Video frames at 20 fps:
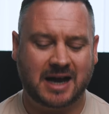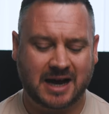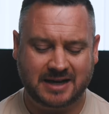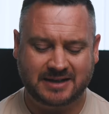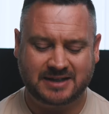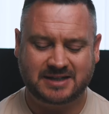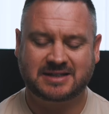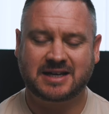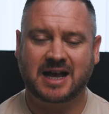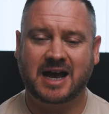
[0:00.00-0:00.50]
I
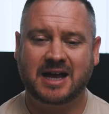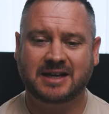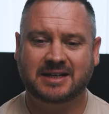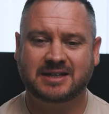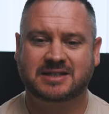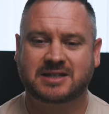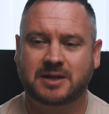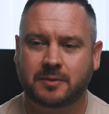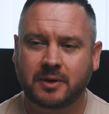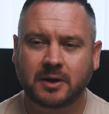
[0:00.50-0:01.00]

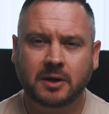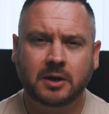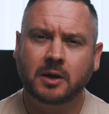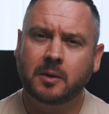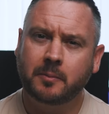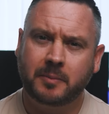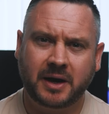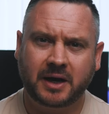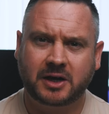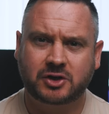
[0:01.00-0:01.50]
decided to
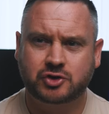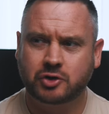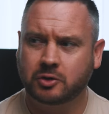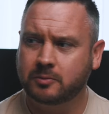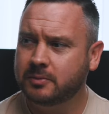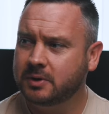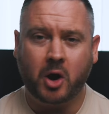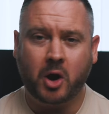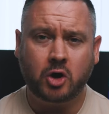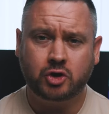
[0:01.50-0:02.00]
pick
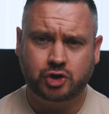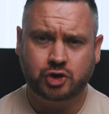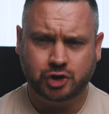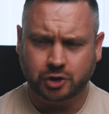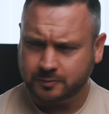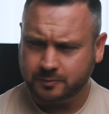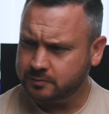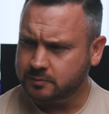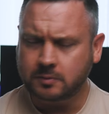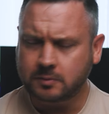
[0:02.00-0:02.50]
some posh